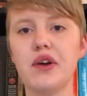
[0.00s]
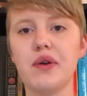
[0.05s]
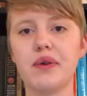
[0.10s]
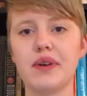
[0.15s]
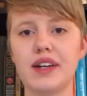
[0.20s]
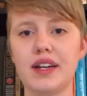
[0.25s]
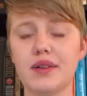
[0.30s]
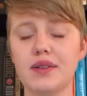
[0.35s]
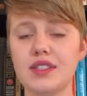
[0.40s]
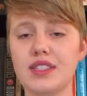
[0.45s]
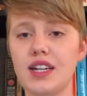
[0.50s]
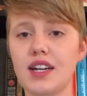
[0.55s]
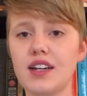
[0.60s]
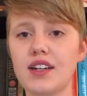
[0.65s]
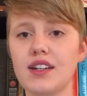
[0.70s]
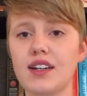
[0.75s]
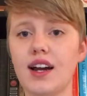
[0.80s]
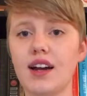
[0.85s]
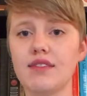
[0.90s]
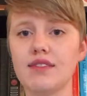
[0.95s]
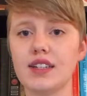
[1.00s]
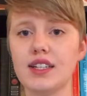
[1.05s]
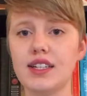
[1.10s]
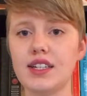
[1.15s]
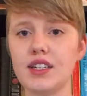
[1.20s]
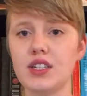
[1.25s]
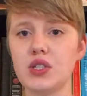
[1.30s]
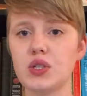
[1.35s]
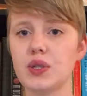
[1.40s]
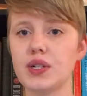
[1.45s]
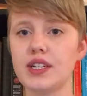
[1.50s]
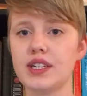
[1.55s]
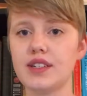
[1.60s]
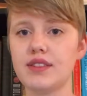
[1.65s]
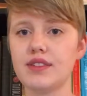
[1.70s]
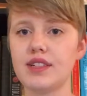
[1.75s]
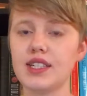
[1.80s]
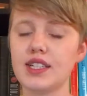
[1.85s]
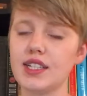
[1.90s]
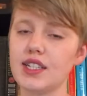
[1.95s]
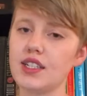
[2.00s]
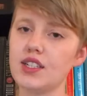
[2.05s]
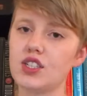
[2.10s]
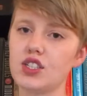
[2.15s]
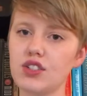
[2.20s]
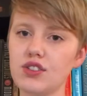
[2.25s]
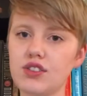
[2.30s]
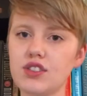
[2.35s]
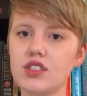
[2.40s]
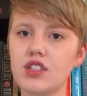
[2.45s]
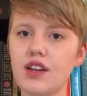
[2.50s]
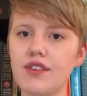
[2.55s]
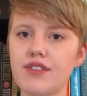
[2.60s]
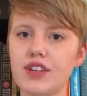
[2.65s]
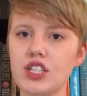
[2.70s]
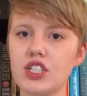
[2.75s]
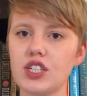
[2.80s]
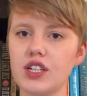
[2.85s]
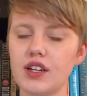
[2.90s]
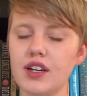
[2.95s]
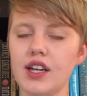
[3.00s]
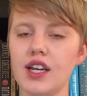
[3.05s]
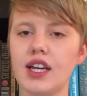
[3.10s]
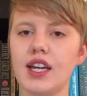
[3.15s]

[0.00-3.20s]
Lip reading: when I was younger I really enjoyed reading children's nonfiction,